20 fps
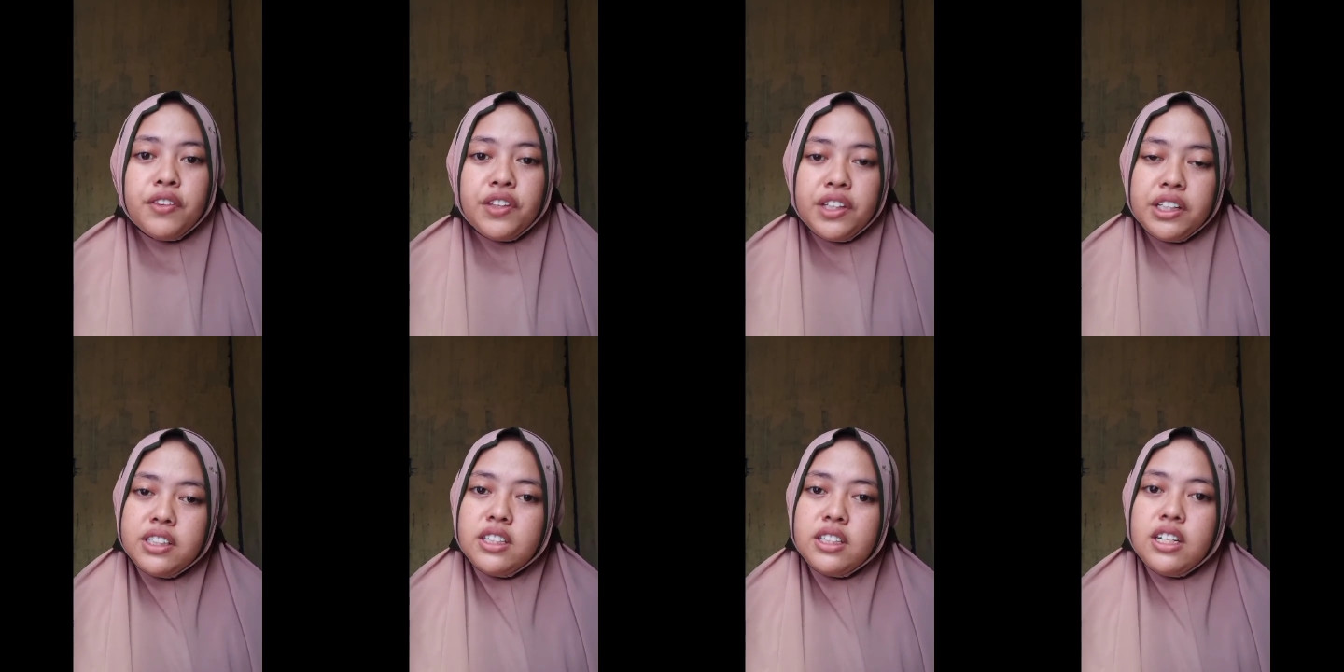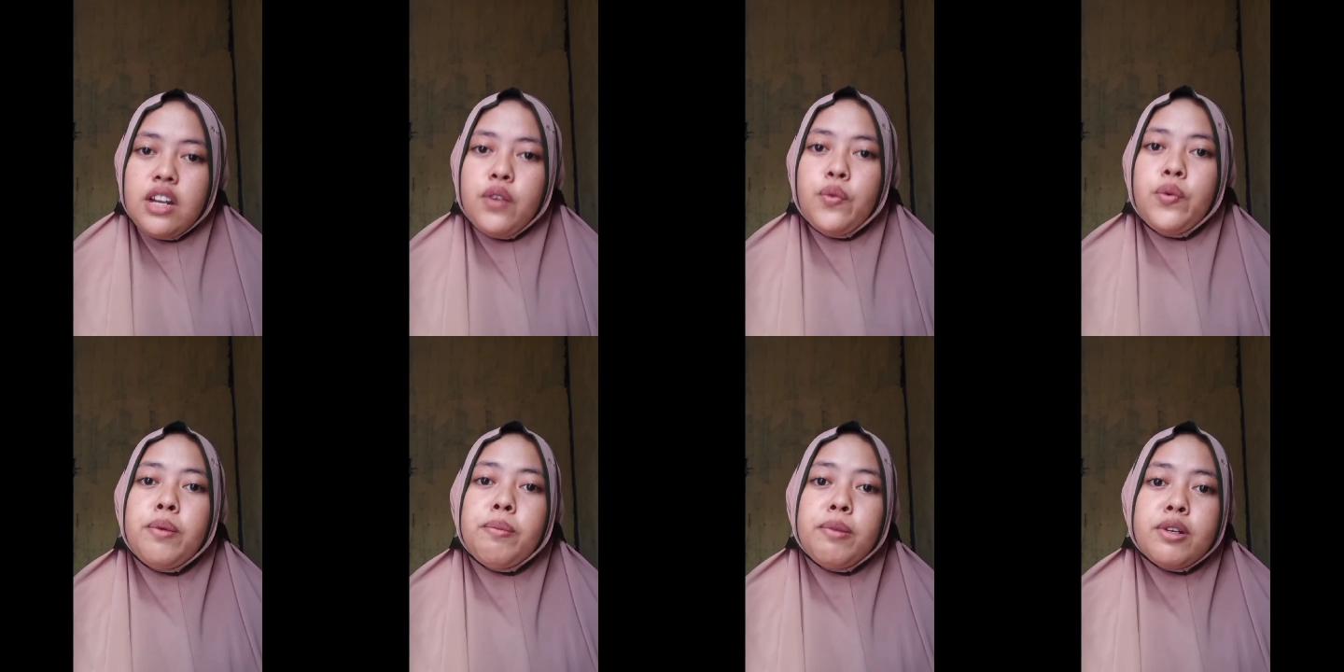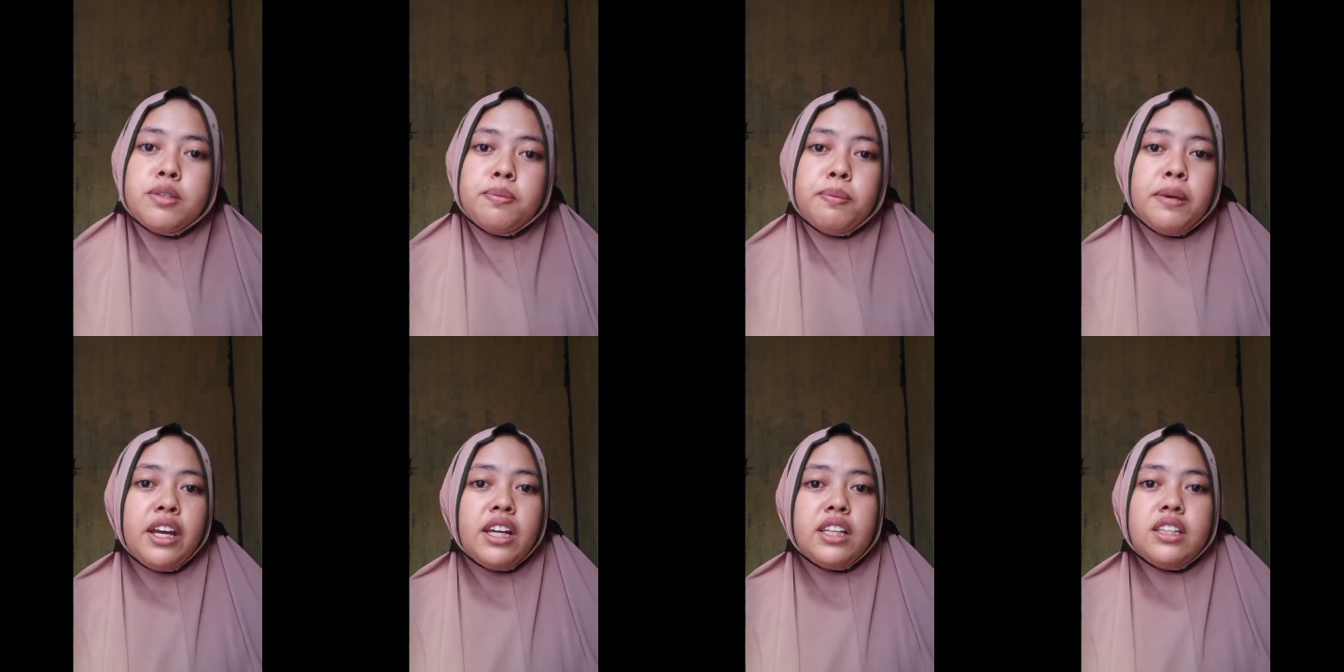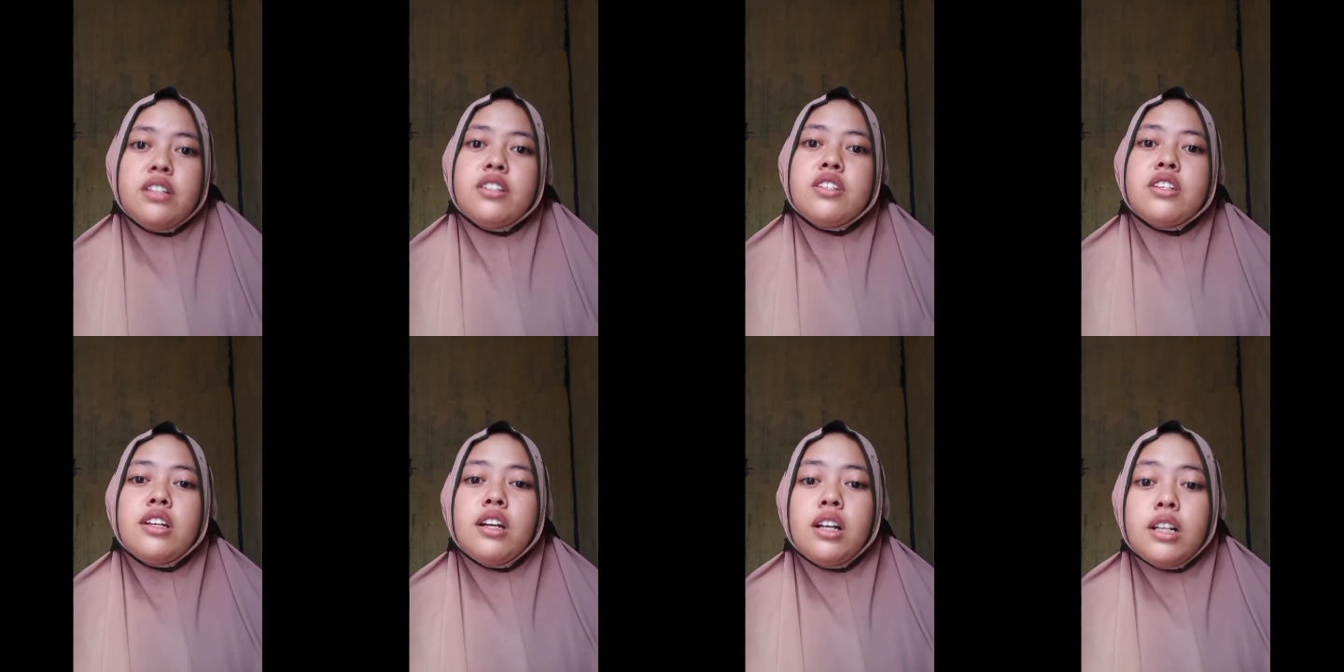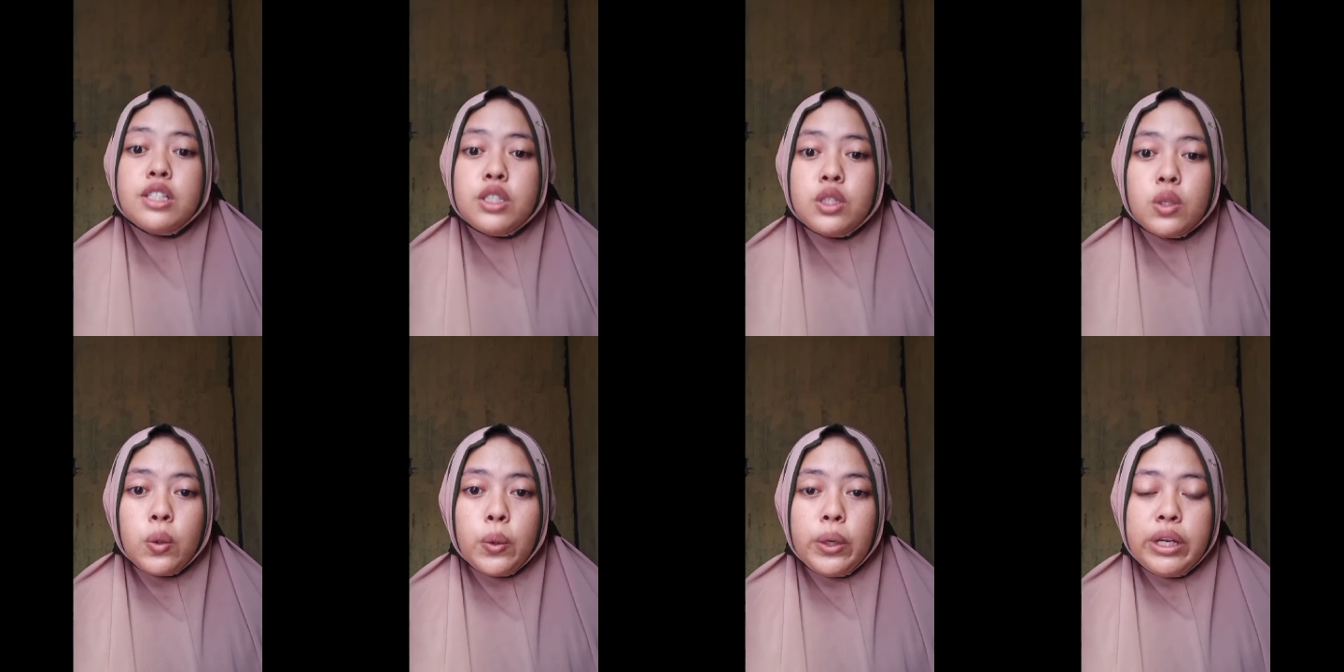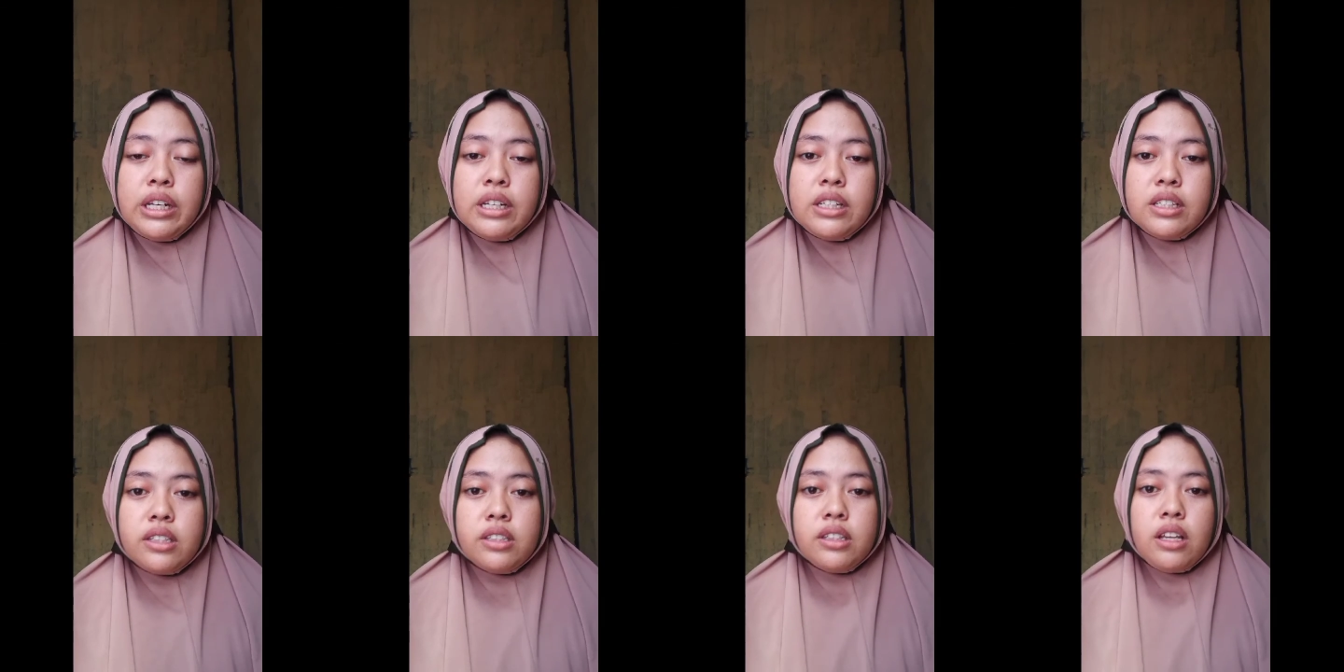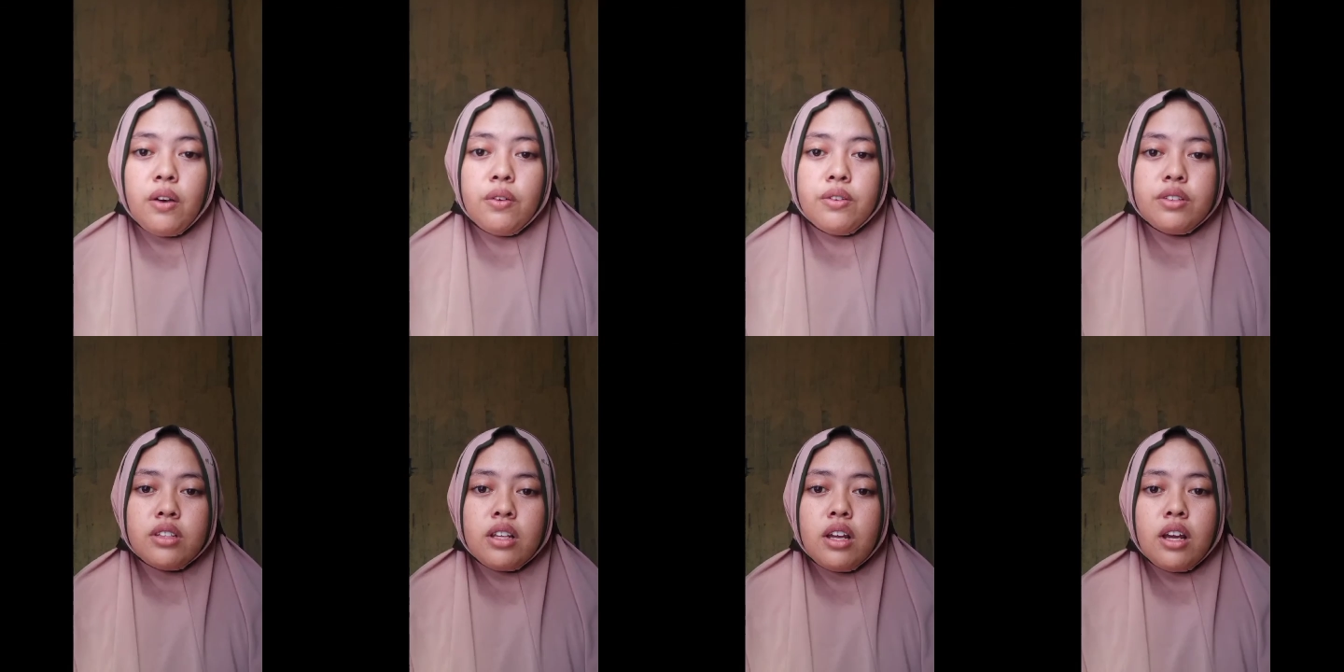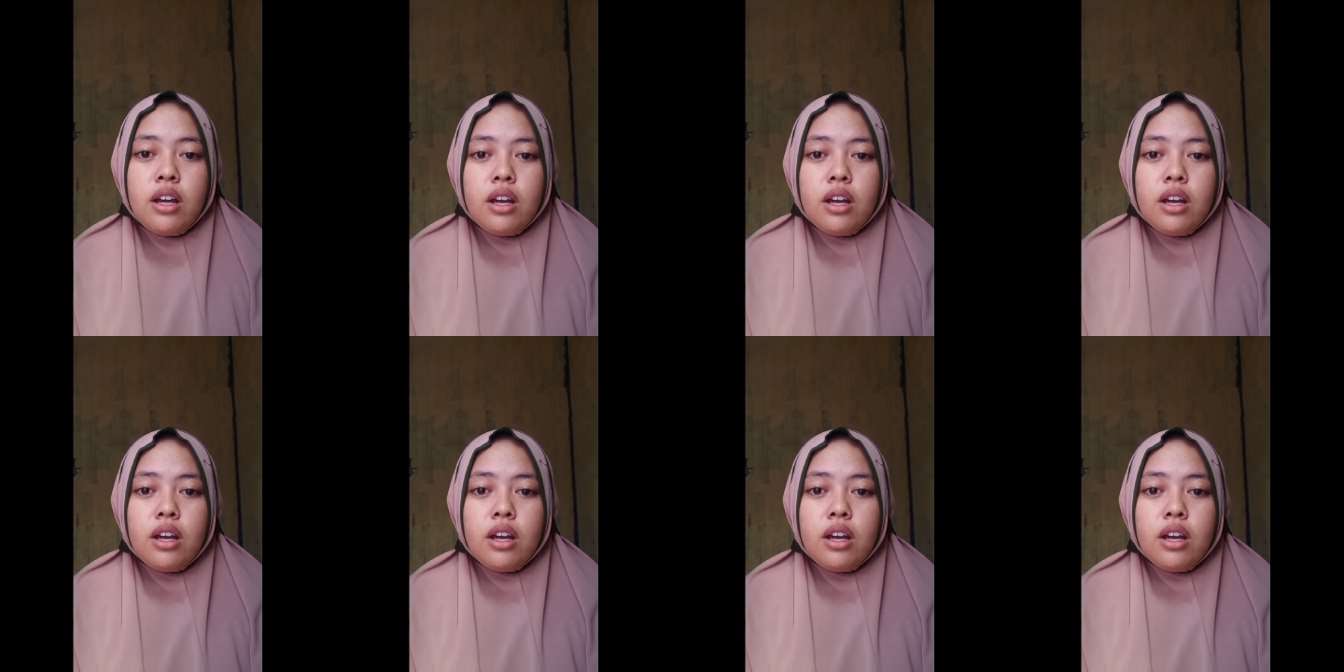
things that we must pay attention also in the sounds.